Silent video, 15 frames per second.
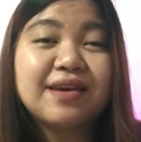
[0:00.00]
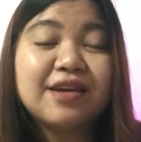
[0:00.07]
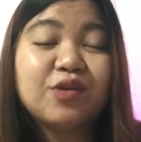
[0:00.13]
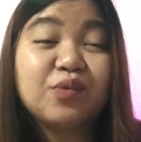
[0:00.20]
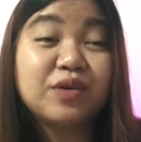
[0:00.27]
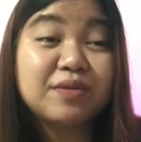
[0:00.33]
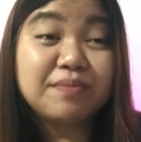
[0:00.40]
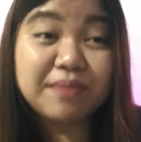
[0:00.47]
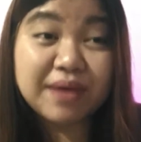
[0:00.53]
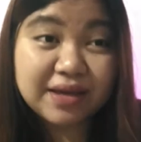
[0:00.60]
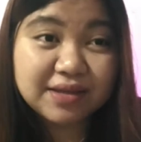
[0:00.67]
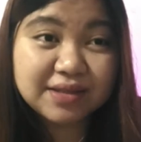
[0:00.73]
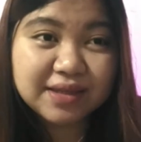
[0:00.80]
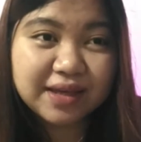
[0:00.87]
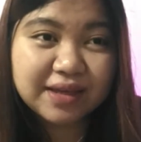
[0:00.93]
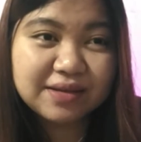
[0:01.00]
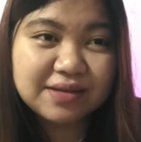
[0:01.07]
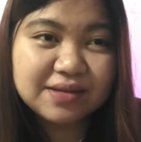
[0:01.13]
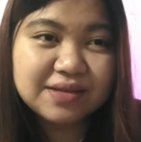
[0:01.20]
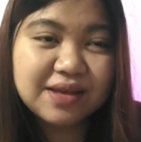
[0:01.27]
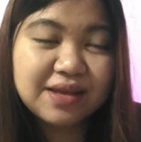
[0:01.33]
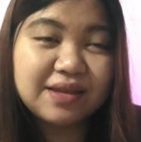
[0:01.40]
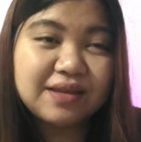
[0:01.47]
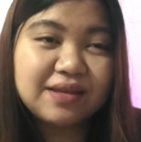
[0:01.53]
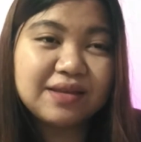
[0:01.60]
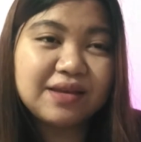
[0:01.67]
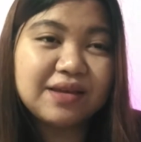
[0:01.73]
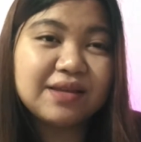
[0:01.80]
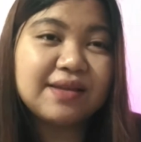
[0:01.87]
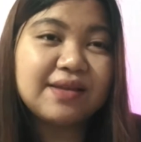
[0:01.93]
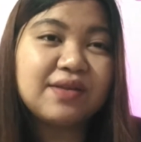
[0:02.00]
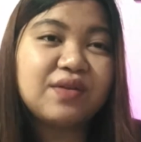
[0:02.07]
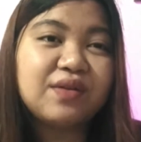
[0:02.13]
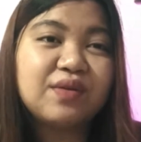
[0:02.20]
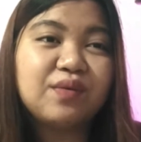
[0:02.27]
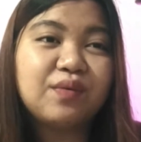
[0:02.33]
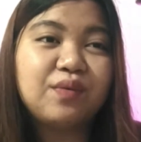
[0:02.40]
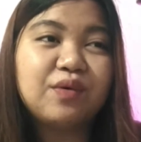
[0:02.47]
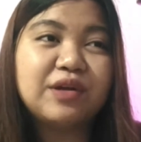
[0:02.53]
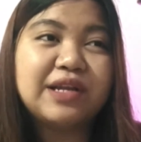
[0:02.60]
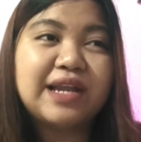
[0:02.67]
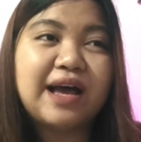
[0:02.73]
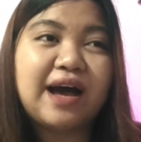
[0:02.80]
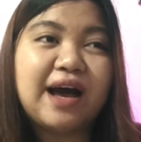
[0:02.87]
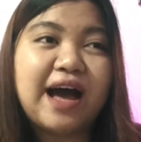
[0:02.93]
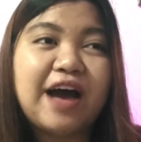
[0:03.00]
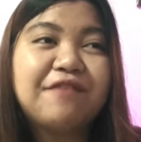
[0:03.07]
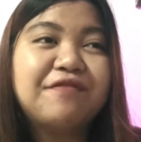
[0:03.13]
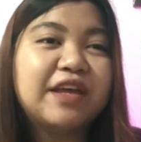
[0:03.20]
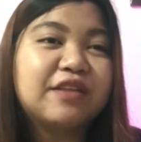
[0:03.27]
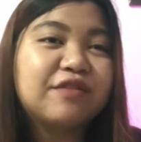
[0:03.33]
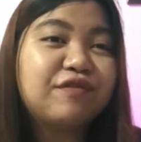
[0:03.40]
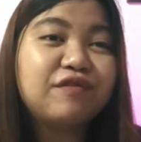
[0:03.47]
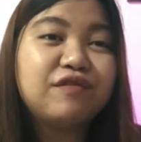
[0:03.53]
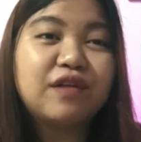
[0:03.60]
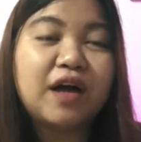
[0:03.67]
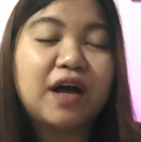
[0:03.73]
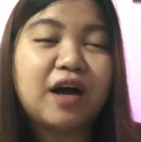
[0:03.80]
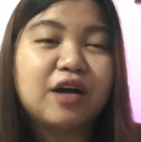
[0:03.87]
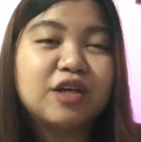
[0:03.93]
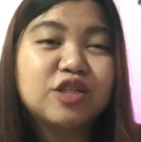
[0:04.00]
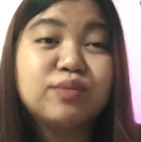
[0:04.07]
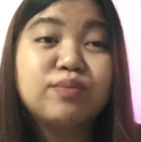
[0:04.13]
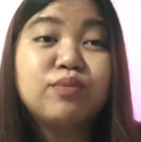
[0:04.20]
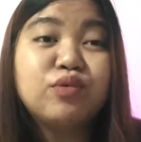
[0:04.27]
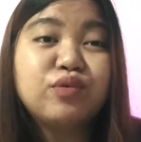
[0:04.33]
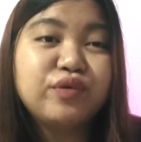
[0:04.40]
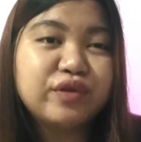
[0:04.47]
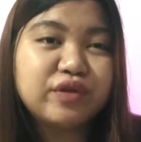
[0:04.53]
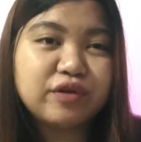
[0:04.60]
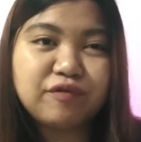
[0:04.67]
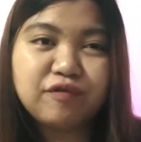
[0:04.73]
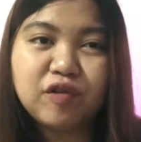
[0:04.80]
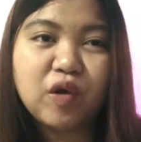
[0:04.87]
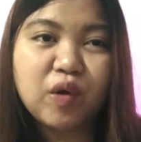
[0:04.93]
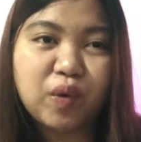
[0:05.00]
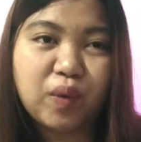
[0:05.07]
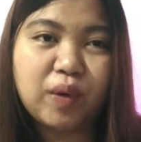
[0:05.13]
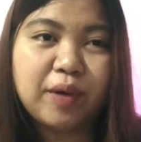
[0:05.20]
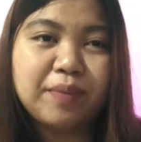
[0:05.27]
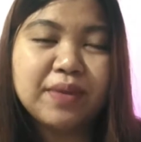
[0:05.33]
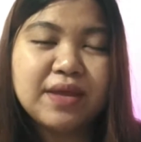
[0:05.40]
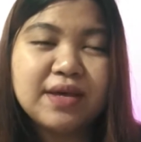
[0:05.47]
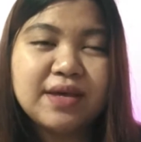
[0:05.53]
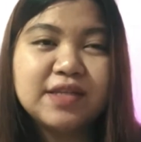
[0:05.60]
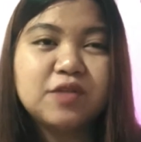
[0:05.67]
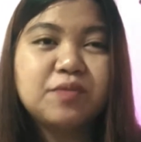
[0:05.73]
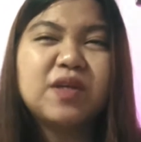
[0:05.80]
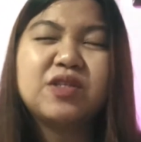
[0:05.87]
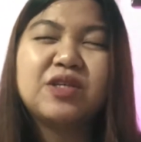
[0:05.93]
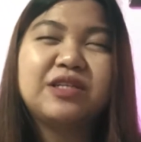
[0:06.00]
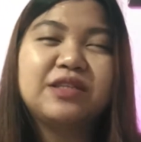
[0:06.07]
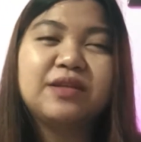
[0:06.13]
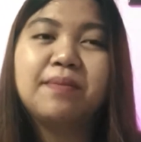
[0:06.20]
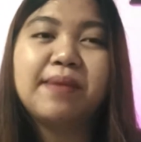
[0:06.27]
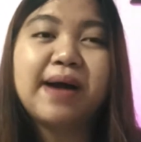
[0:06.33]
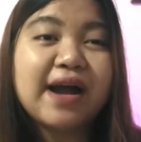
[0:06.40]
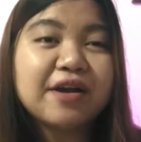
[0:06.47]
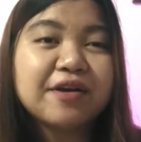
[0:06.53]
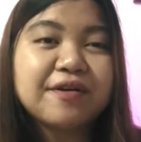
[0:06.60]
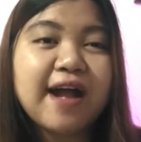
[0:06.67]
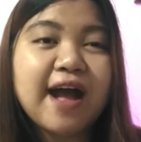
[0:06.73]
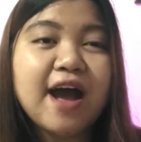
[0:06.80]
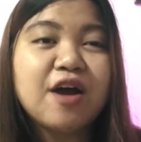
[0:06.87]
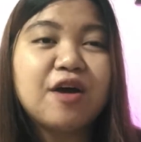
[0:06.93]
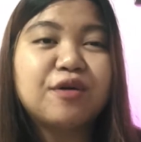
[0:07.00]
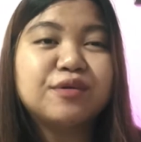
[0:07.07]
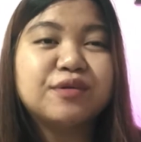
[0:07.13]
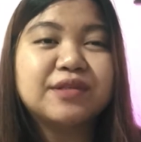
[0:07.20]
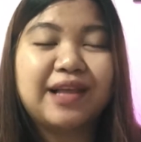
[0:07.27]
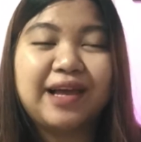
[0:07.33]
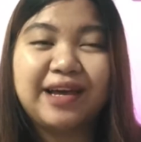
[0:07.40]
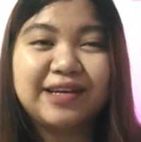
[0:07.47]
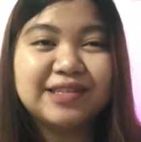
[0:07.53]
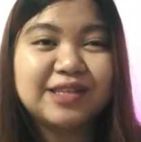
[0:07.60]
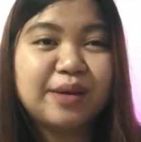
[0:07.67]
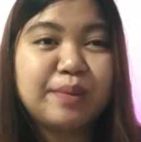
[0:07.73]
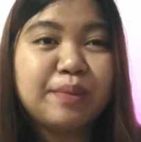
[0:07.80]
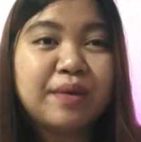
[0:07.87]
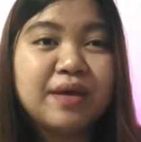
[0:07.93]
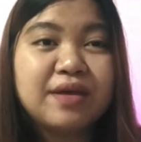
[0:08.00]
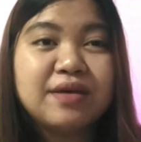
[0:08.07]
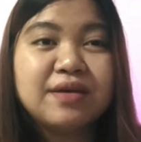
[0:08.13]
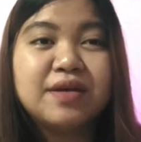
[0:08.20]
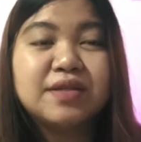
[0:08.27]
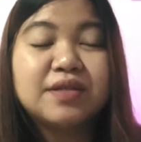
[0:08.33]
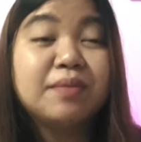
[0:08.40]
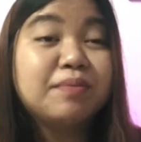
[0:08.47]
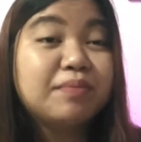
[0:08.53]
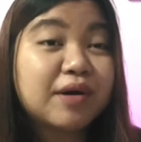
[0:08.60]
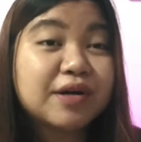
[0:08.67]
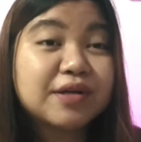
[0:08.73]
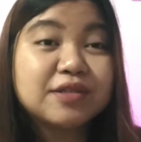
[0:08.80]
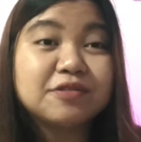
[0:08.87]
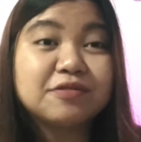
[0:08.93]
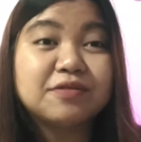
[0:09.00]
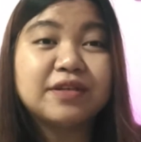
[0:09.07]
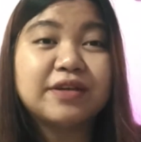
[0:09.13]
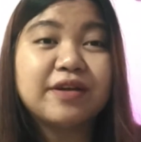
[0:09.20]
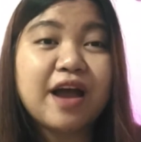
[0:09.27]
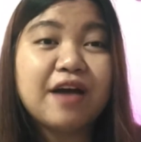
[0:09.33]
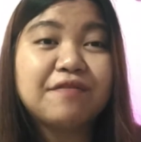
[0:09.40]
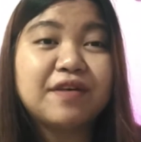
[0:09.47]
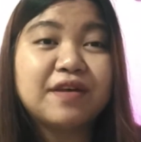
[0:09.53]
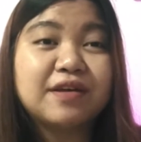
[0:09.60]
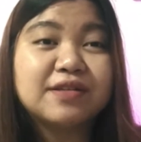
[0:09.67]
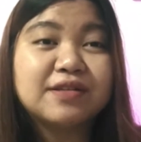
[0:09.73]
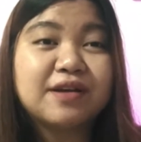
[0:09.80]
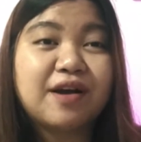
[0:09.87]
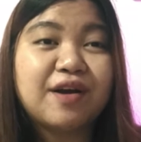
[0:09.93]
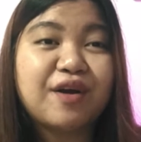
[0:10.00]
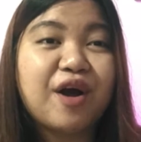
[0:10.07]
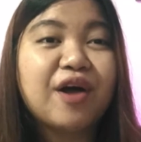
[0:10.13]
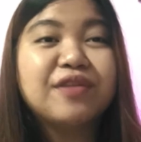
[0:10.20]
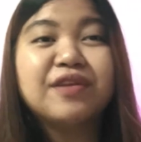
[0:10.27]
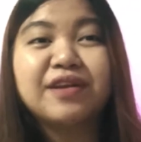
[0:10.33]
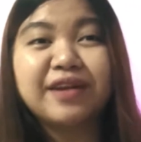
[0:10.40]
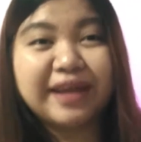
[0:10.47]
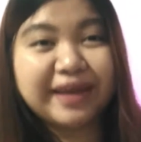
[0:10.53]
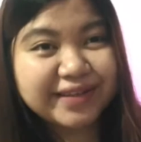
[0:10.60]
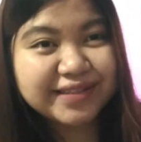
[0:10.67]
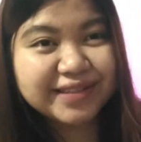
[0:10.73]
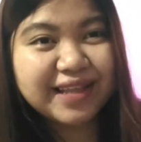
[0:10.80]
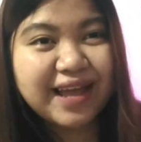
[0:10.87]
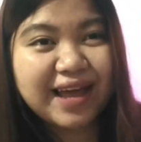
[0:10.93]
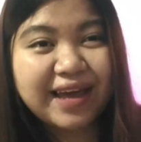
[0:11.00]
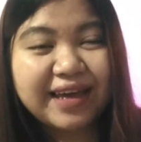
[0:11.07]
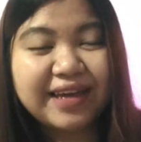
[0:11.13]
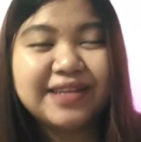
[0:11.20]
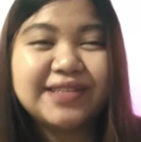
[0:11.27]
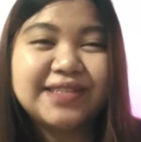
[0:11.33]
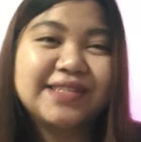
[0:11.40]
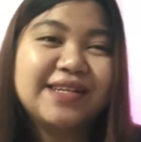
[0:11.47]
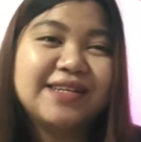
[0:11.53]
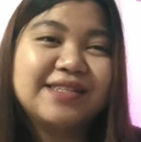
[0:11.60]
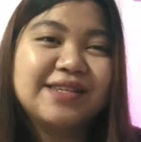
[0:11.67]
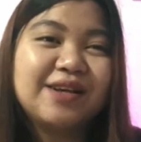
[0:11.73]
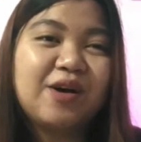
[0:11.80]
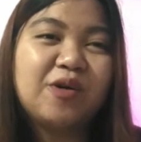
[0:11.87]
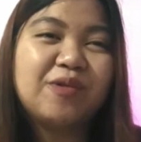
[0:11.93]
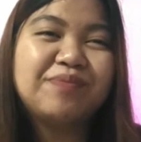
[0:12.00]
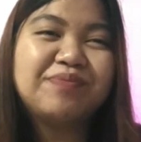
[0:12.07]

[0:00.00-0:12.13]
it would make sense and it would have that smooth flow, especially the backgrounds, like some parts of the graphics are on the next slides. So